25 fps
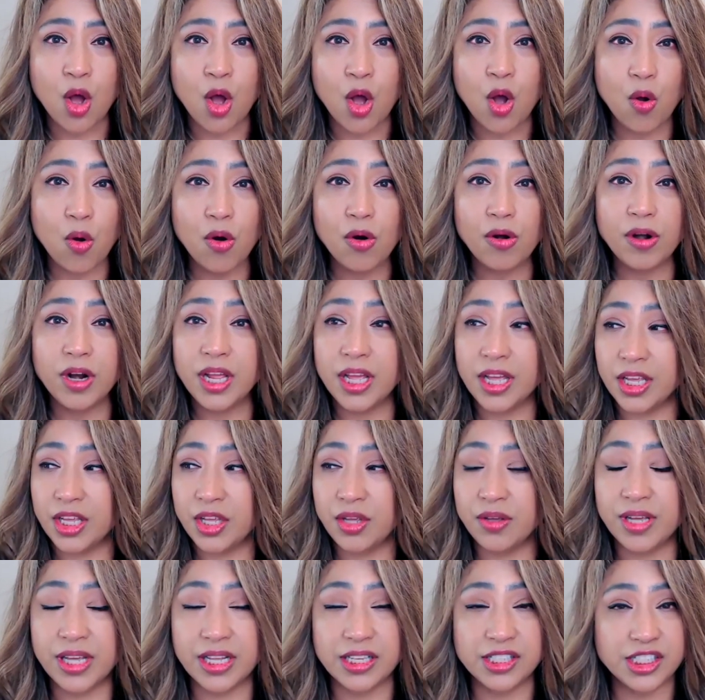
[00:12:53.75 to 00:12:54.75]
or
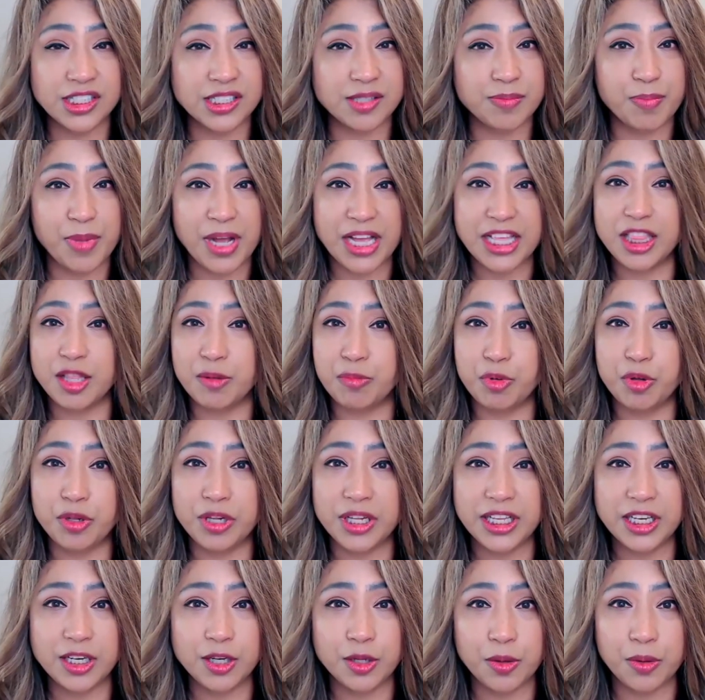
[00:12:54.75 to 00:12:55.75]
you can just bite the bullet,